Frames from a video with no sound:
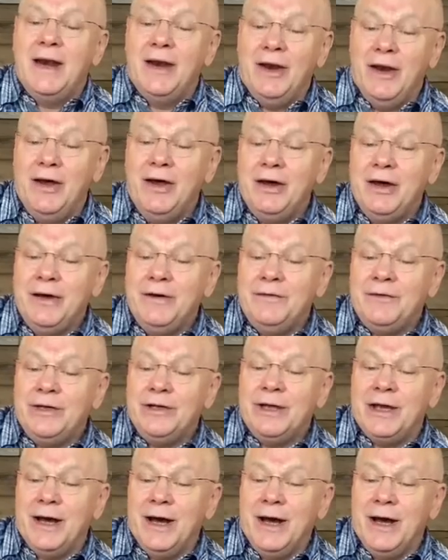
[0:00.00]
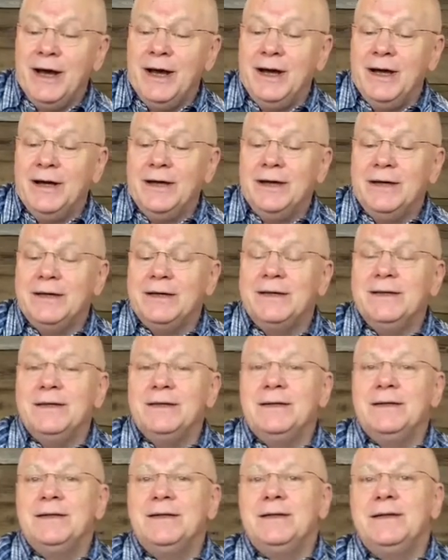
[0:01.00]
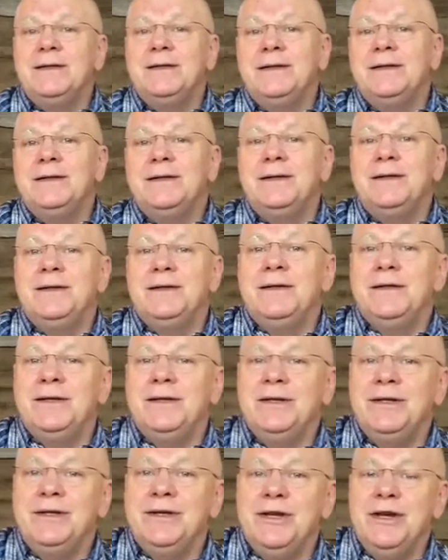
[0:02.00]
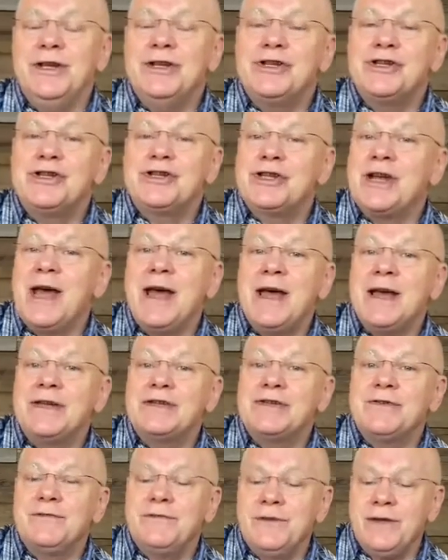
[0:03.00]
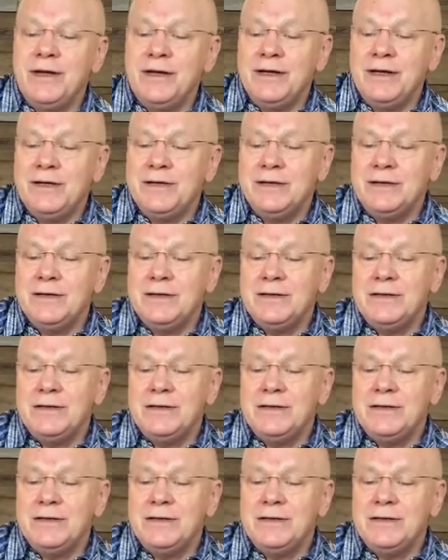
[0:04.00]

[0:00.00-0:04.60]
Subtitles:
loving kind, endless as the flood.